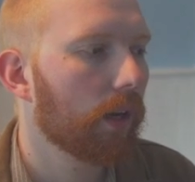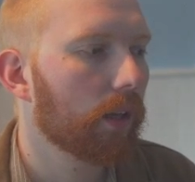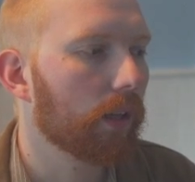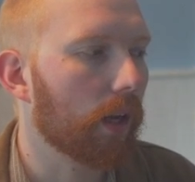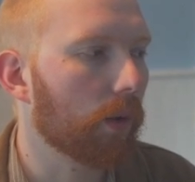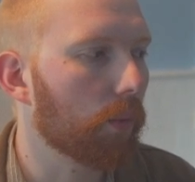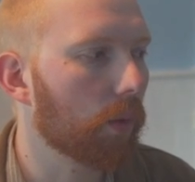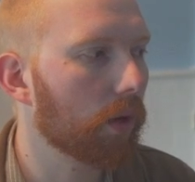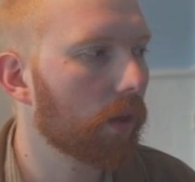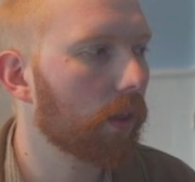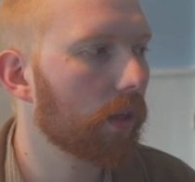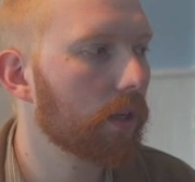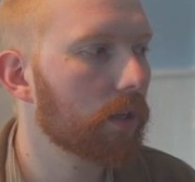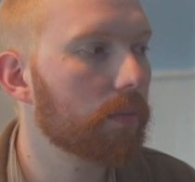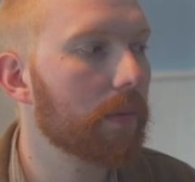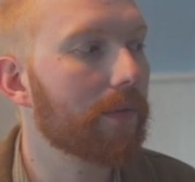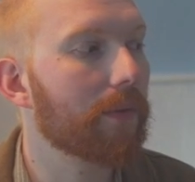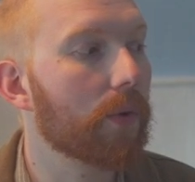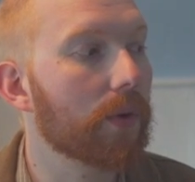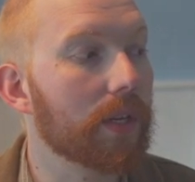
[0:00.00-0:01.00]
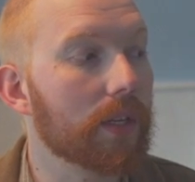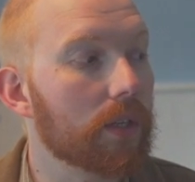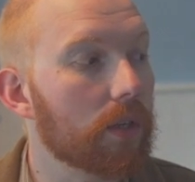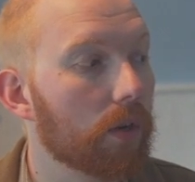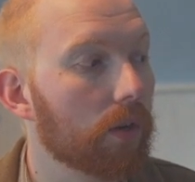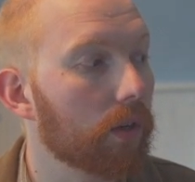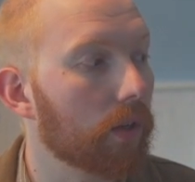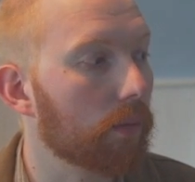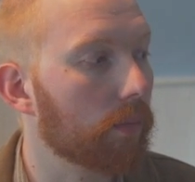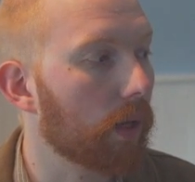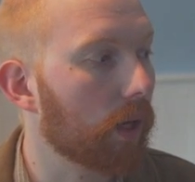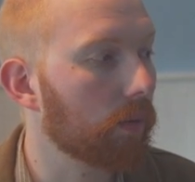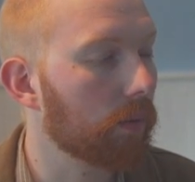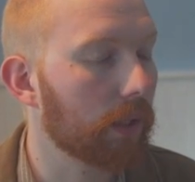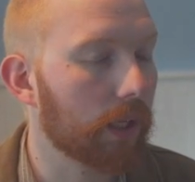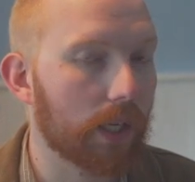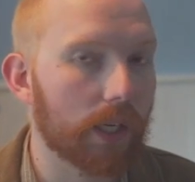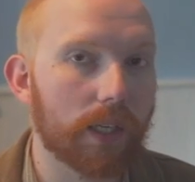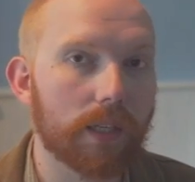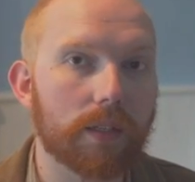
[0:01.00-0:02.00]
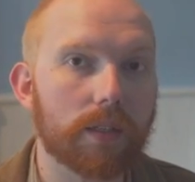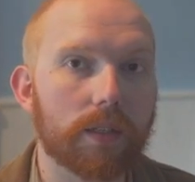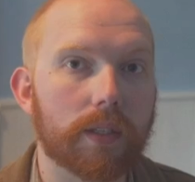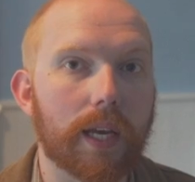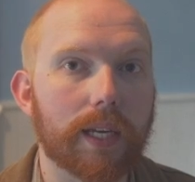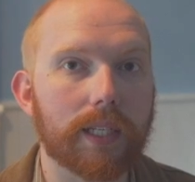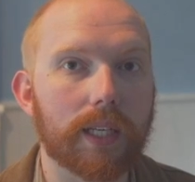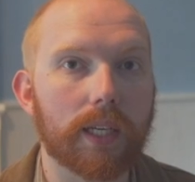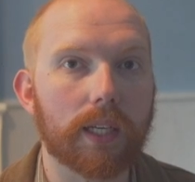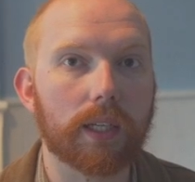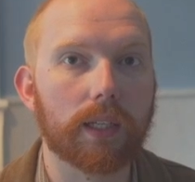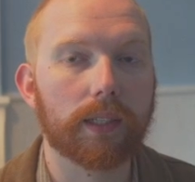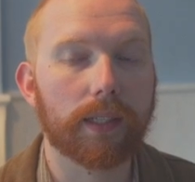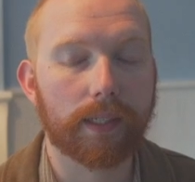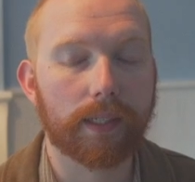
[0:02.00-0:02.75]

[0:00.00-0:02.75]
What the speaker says: Like one of the things we've already done at the moment is getting